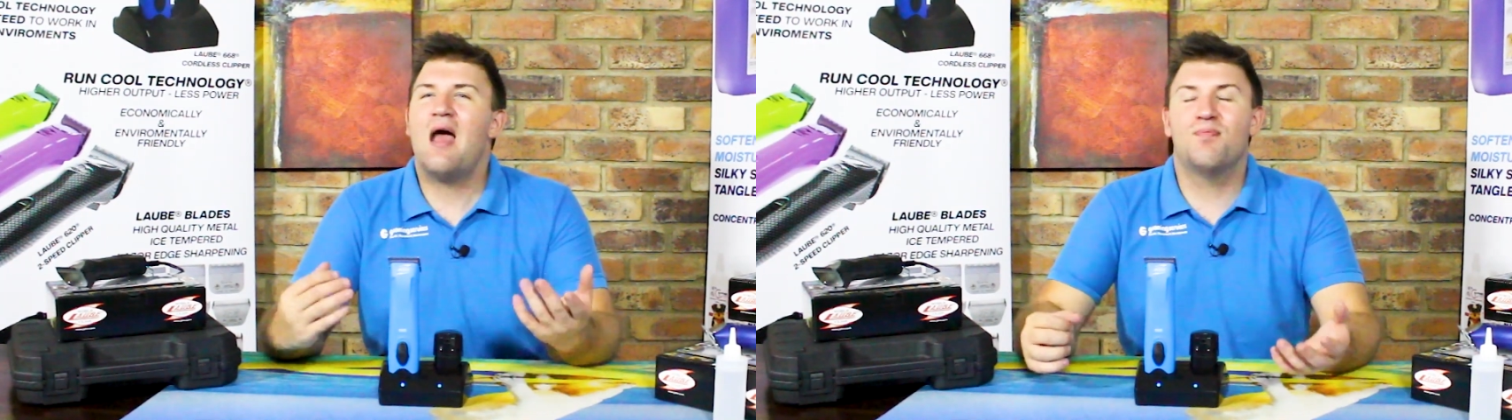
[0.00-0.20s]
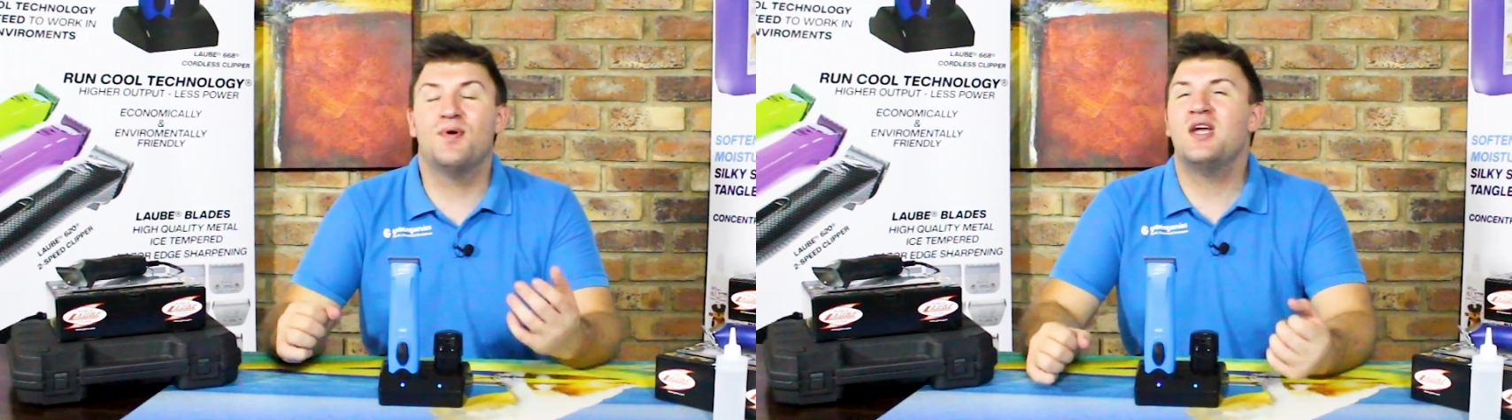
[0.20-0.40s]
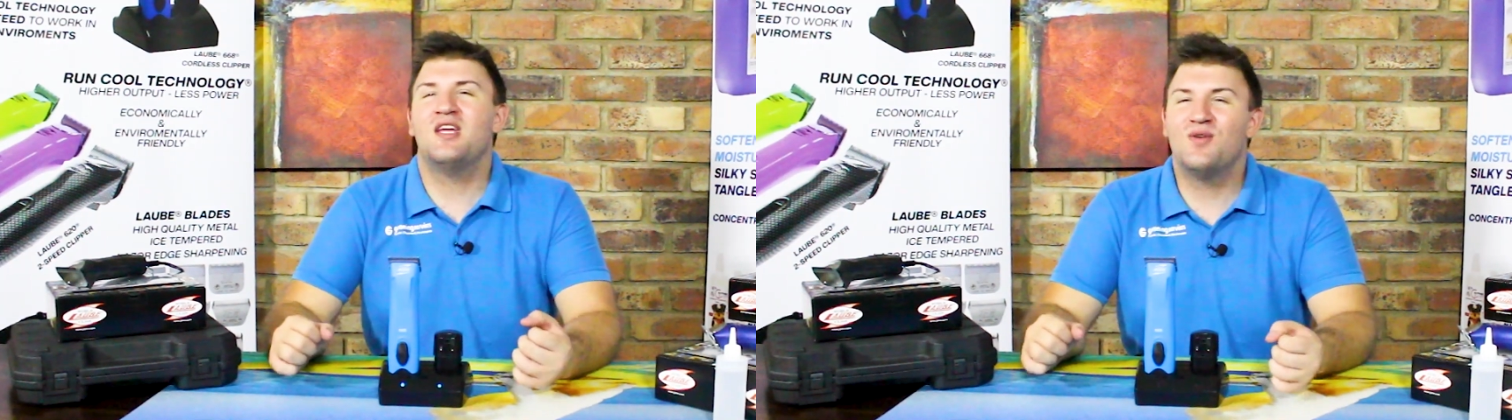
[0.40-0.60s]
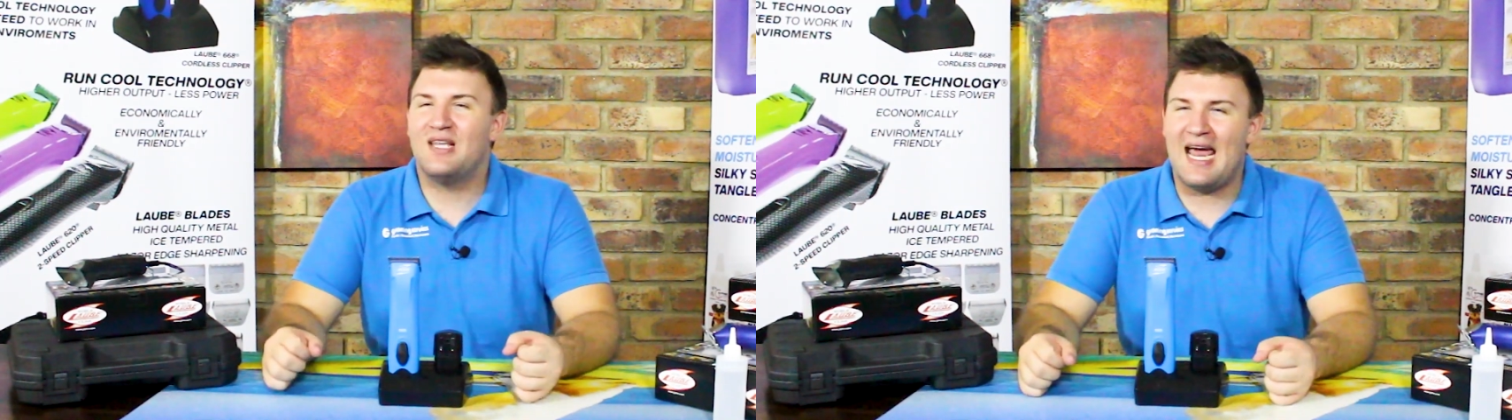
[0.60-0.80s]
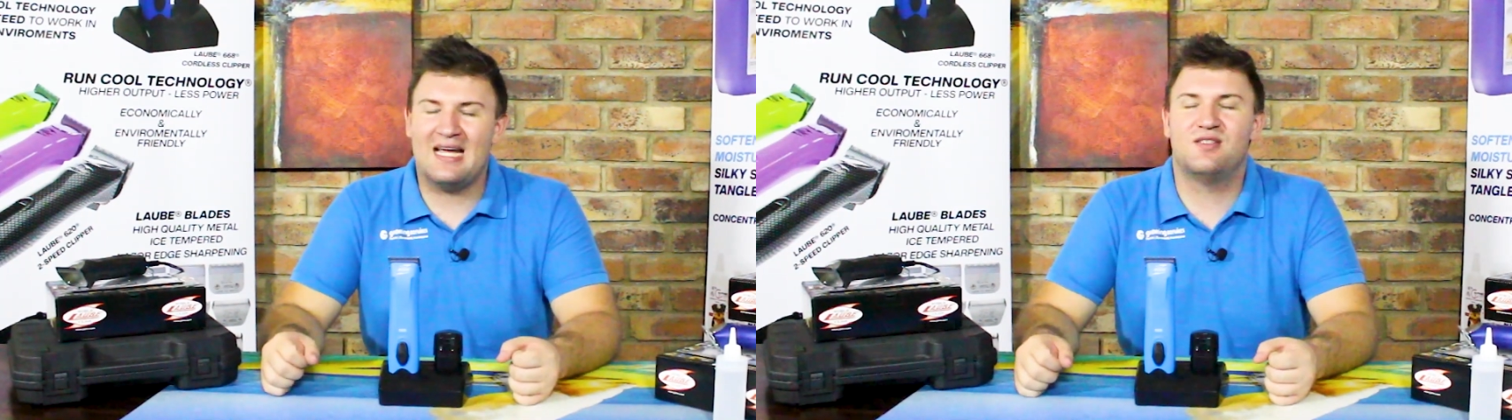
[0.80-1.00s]
and bringing you
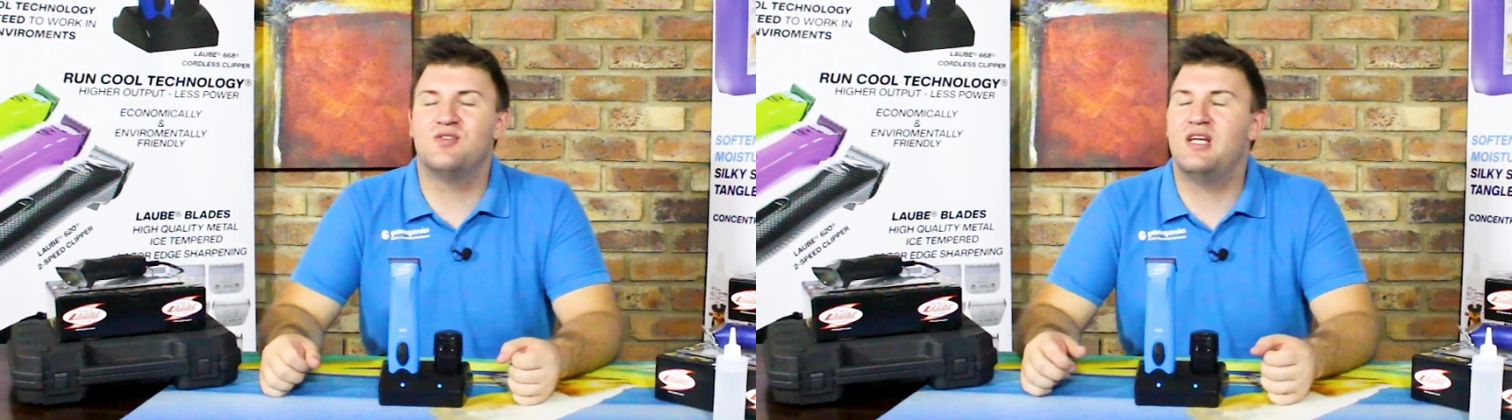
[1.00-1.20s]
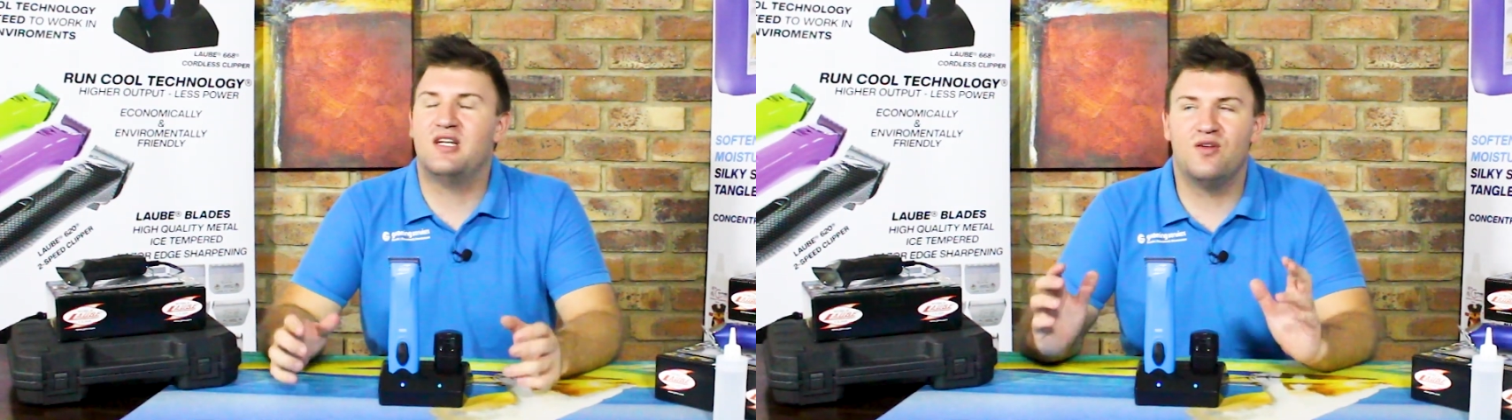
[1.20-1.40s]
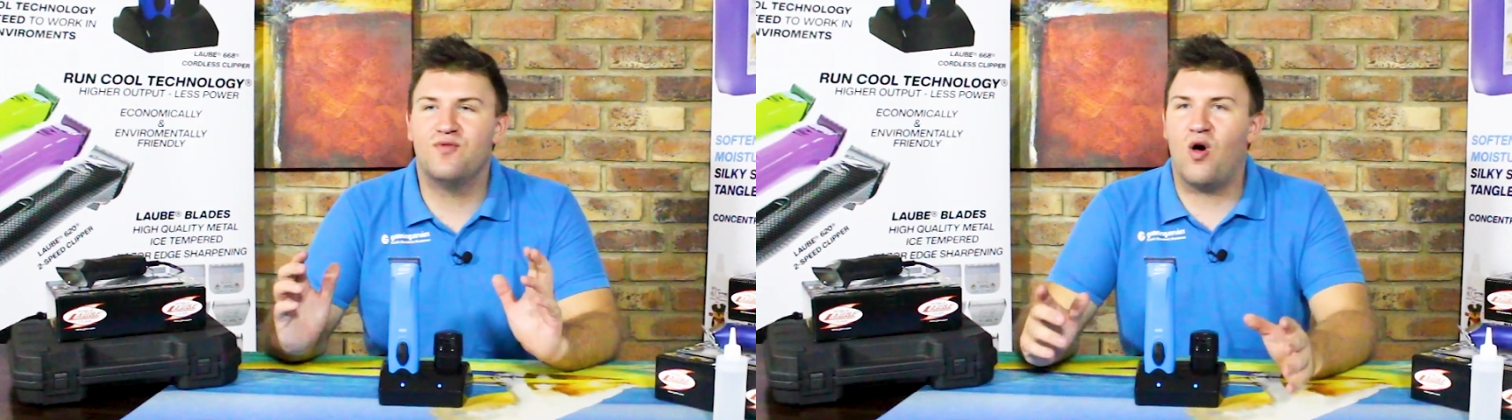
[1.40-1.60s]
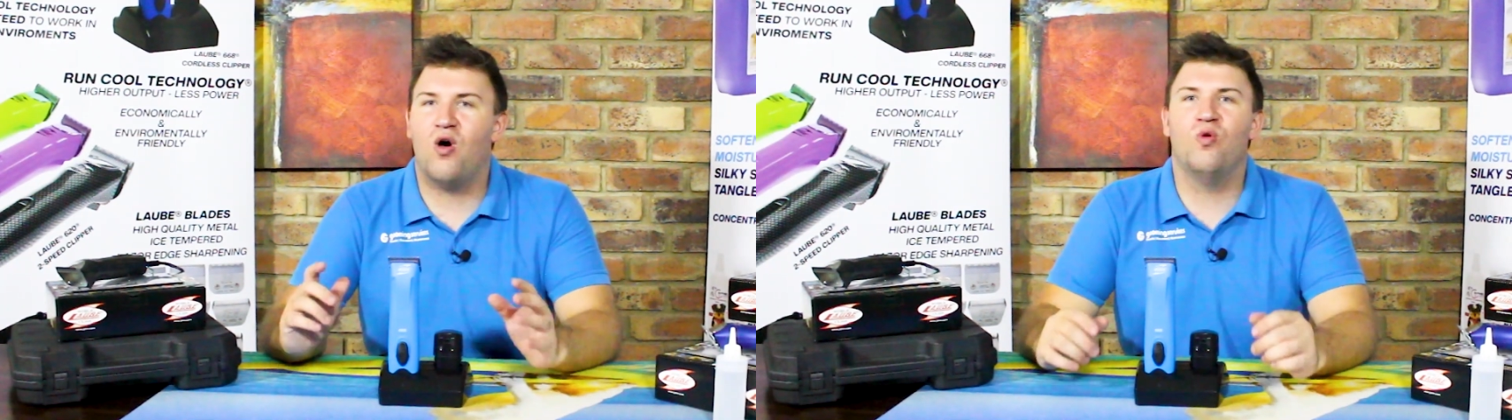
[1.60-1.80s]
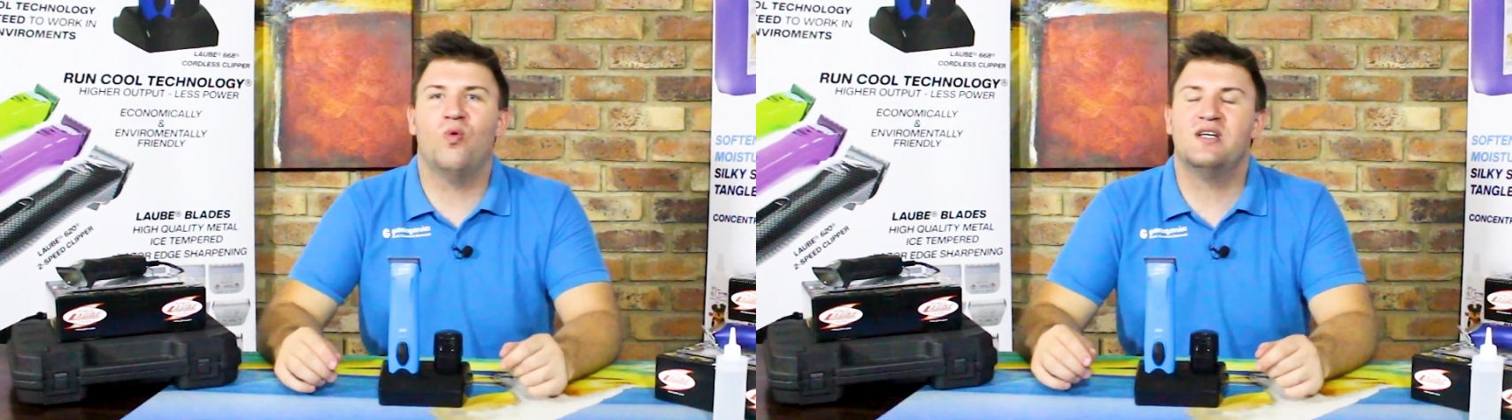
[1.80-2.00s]
the answers that you've
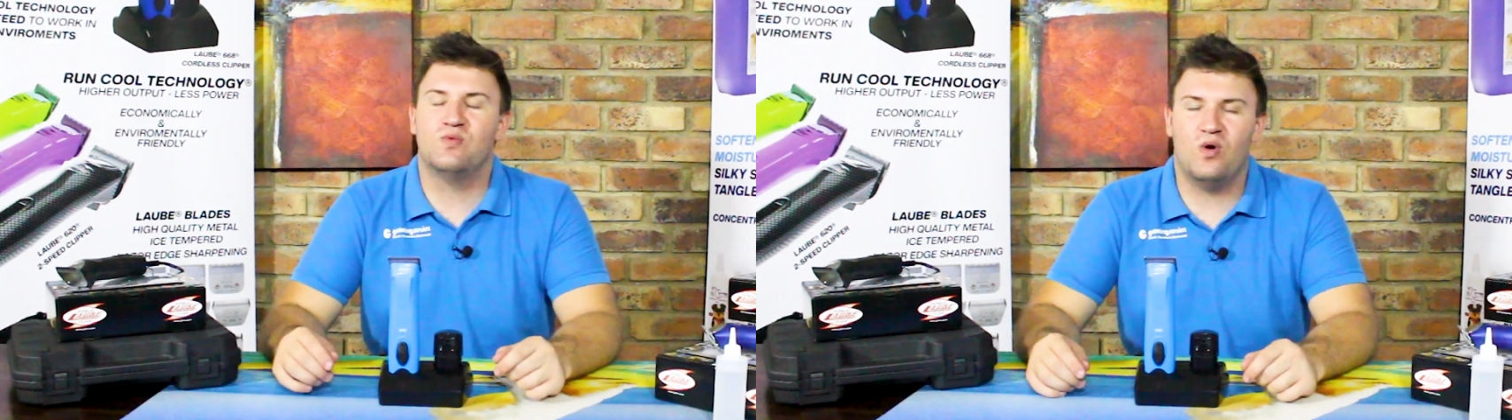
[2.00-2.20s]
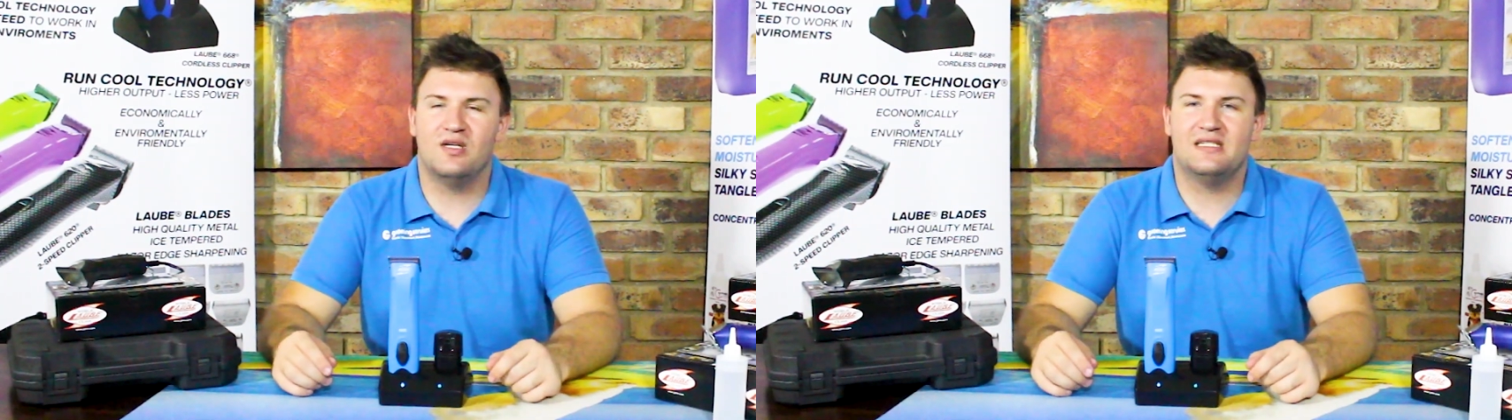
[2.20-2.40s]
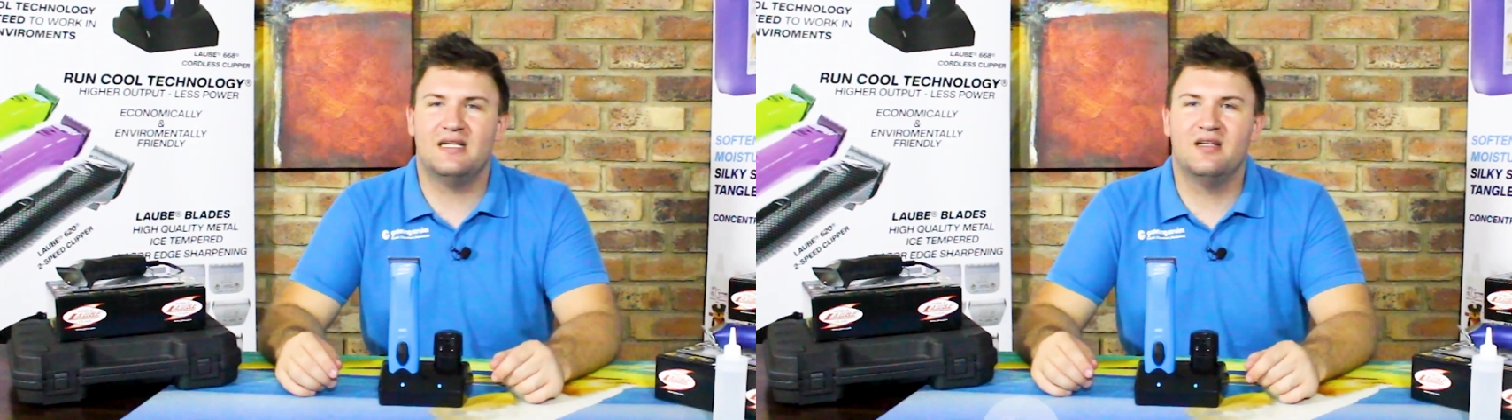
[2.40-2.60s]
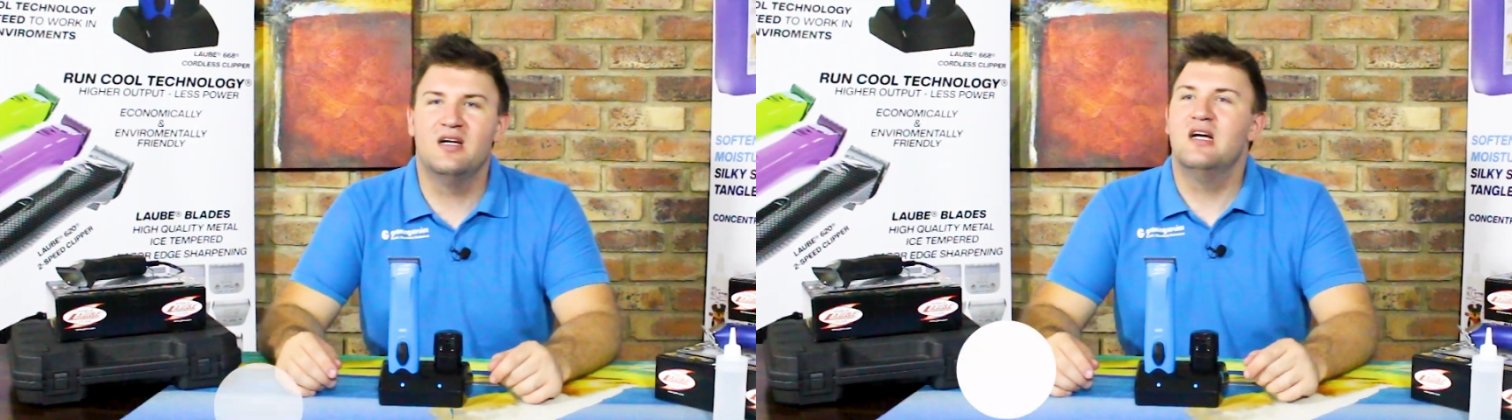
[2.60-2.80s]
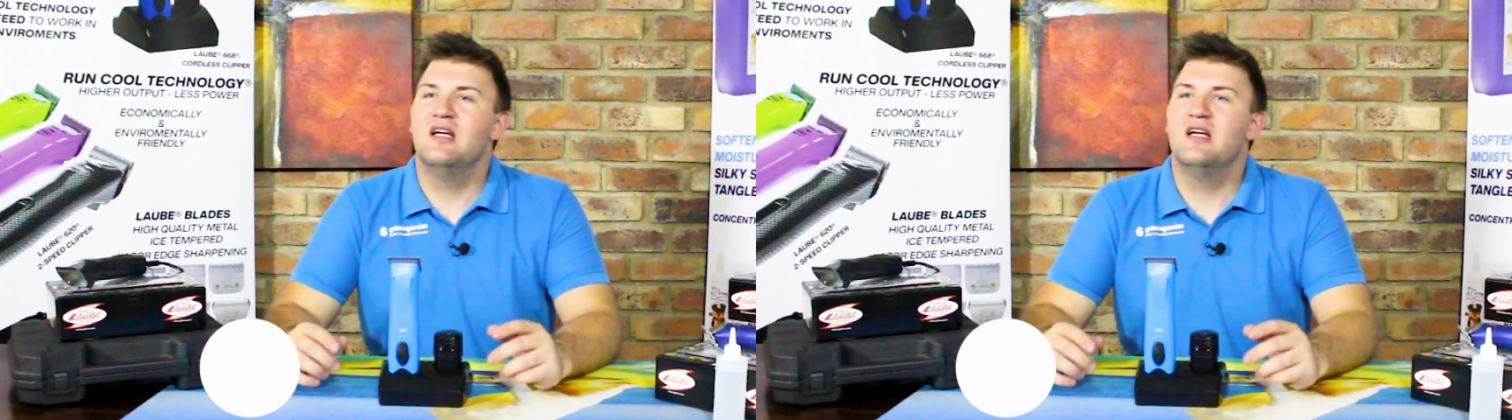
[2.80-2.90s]
always wanted.